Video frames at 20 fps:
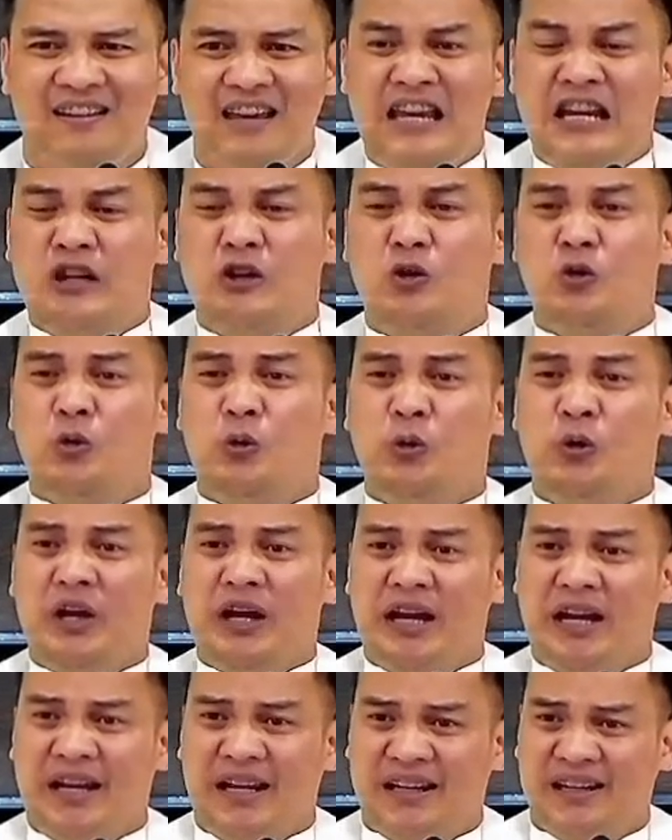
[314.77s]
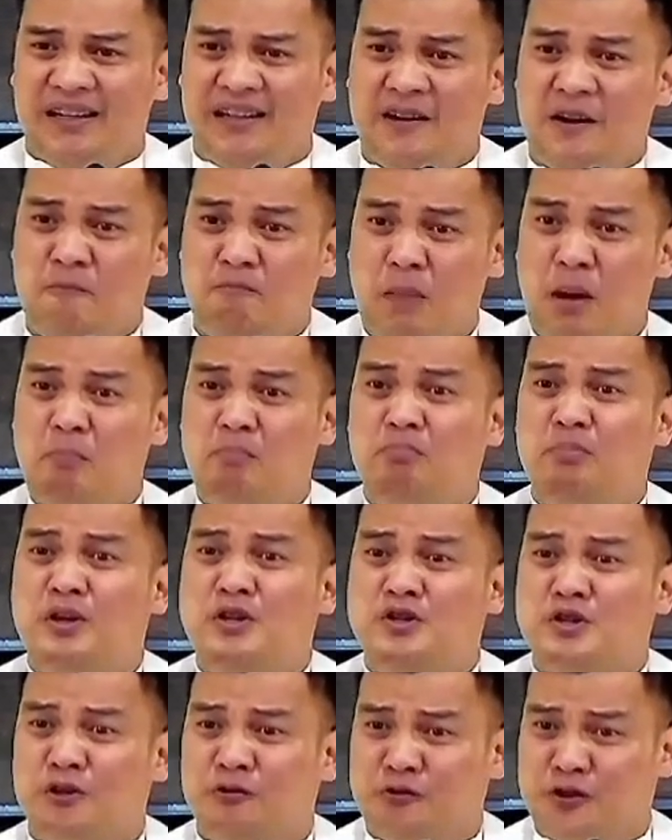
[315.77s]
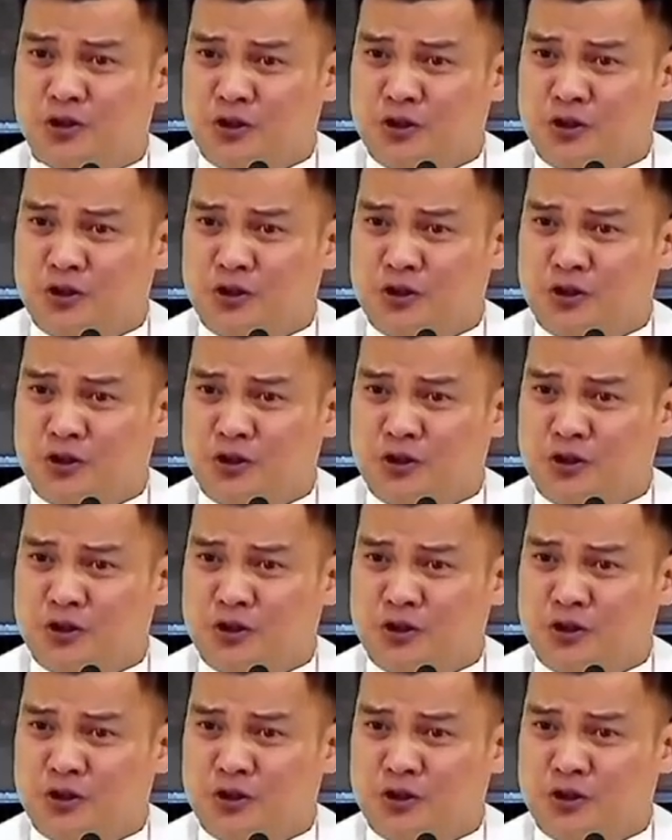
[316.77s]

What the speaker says: Including members of